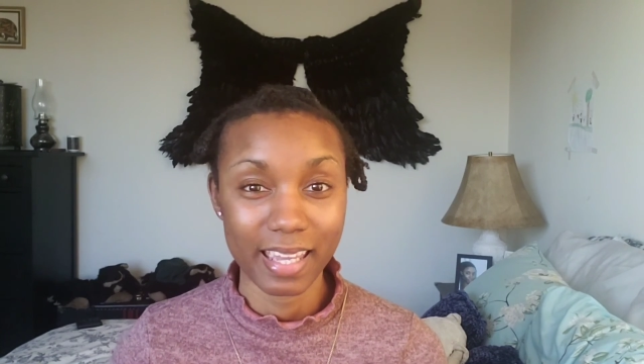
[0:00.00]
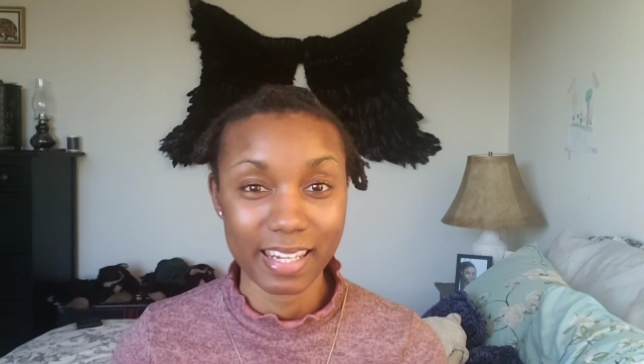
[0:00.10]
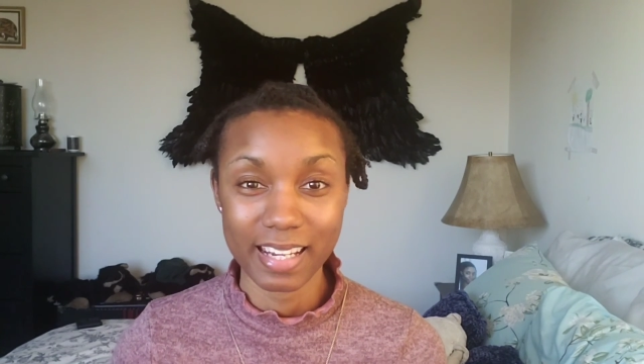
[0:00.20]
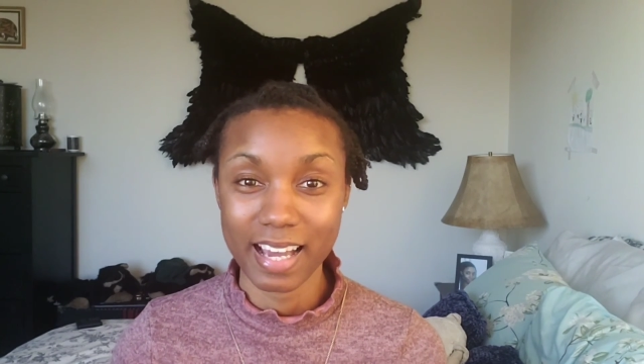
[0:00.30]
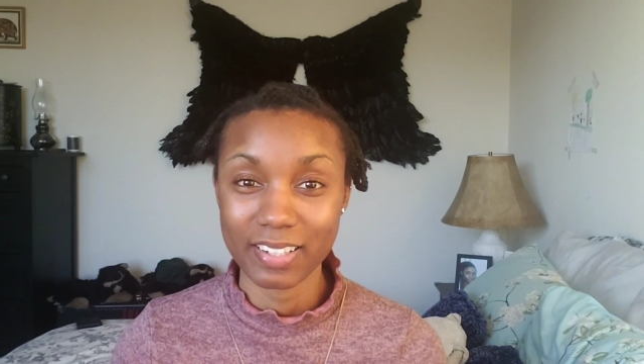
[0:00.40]

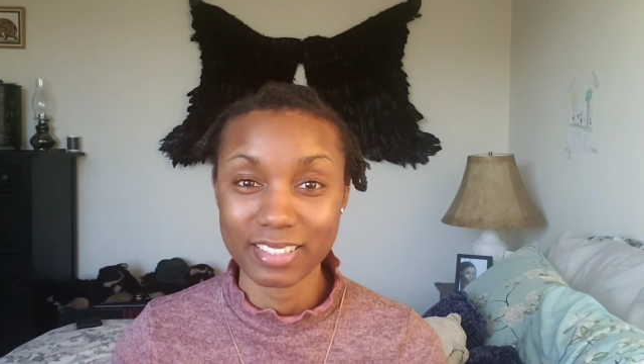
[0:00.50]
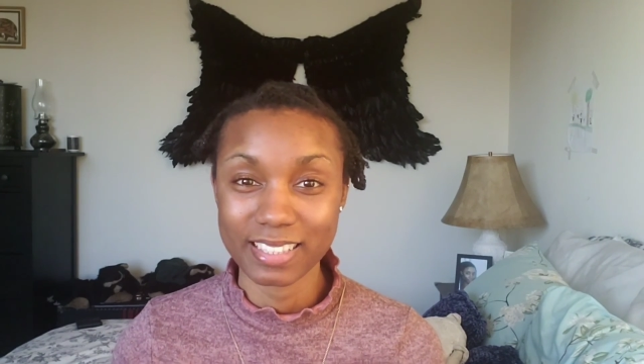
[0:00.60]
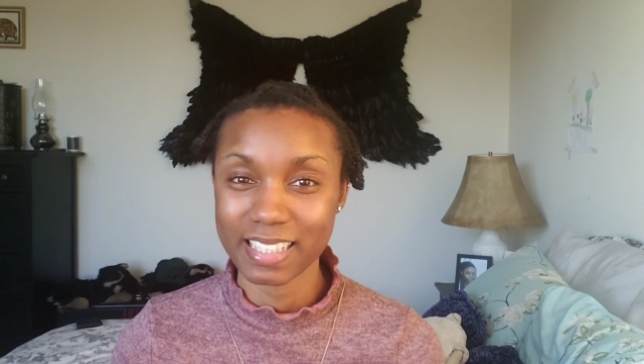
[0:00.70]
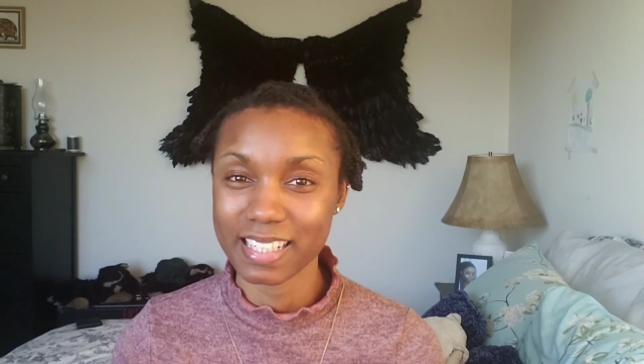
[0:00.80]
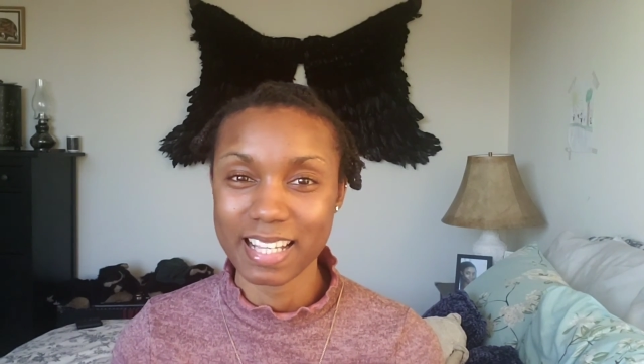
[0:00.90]
and I'll
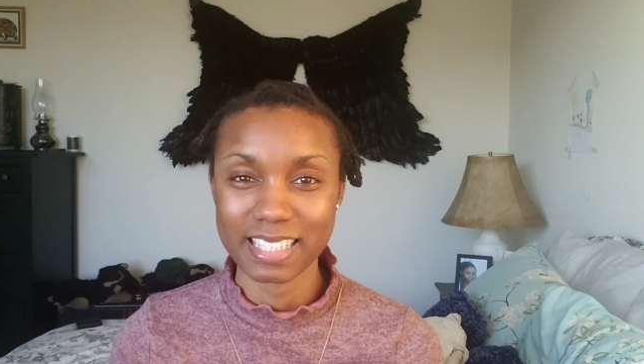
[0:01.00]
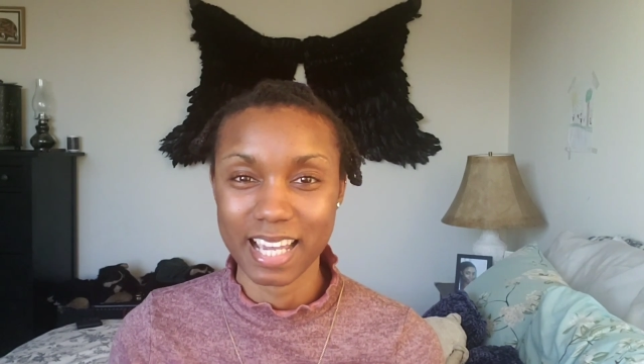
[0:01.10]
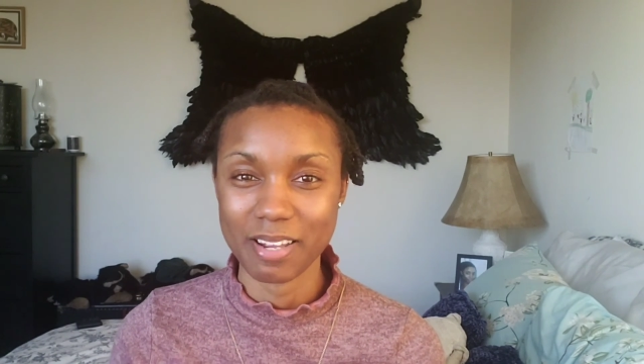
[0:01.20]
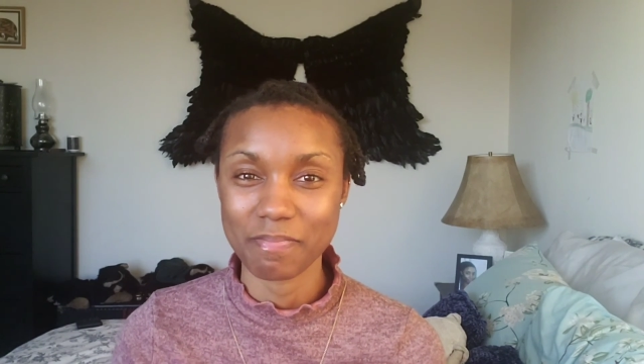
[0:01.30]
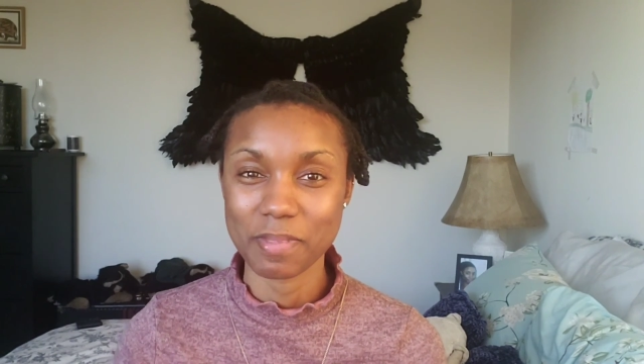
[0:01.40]
see you next
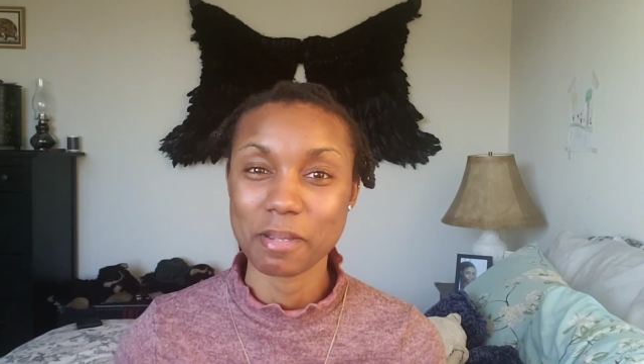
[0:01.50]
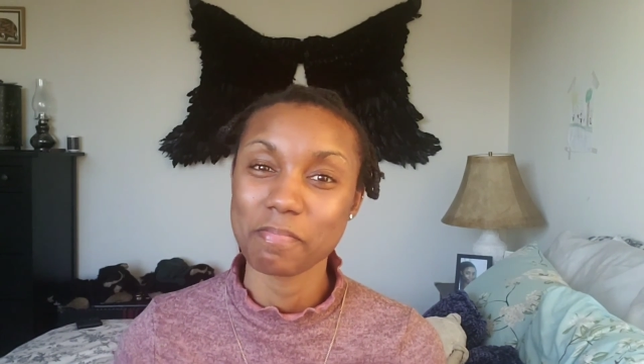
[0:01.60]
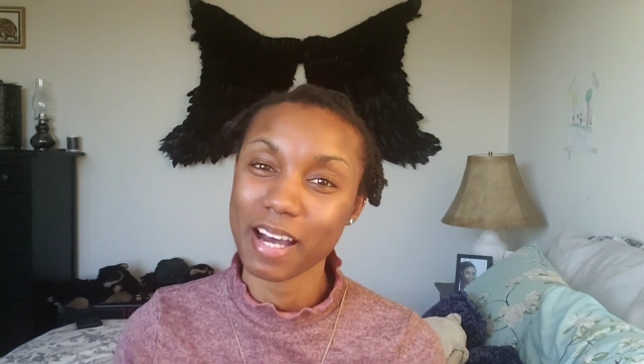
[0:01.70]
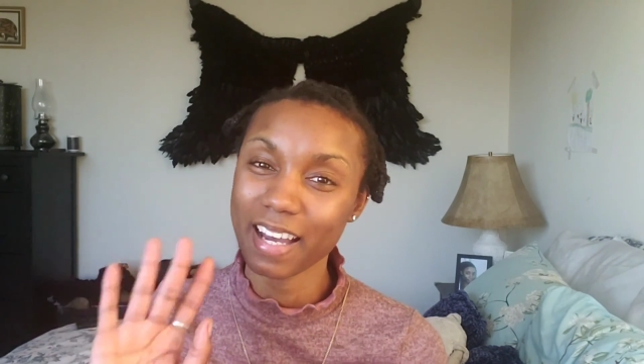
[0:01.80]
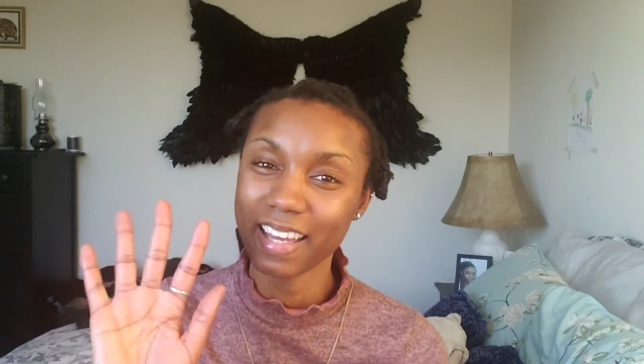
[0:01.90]
time.
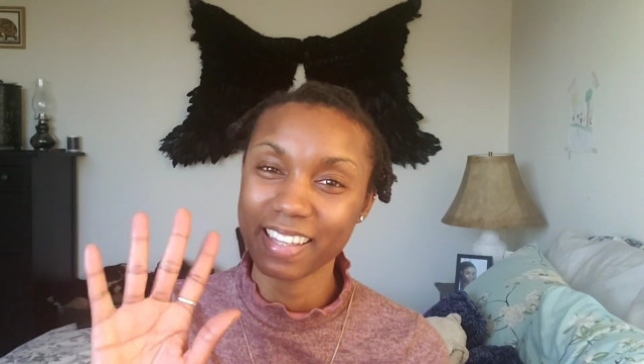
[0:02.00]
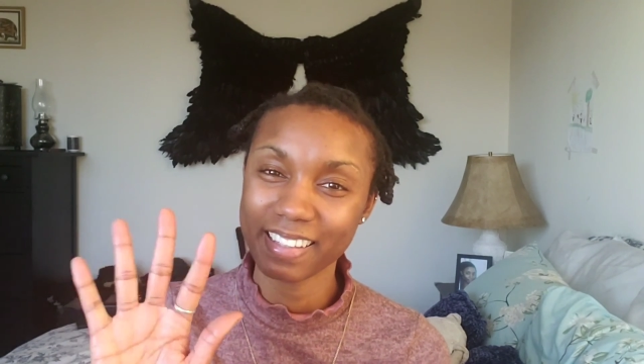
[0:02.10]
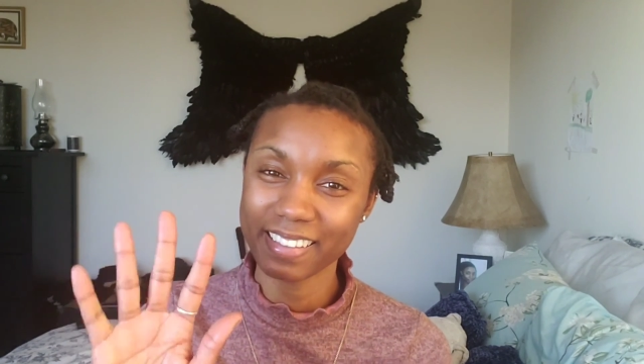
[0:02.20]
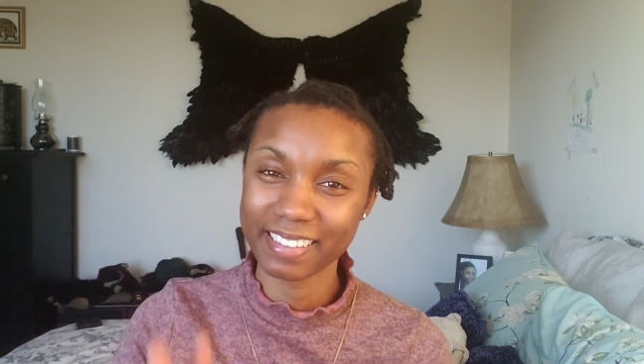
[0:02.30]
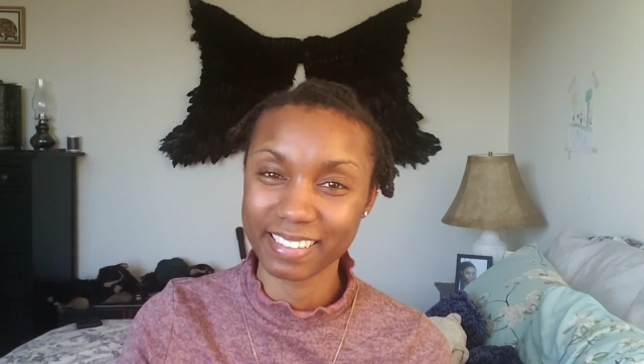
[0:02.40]
Bye.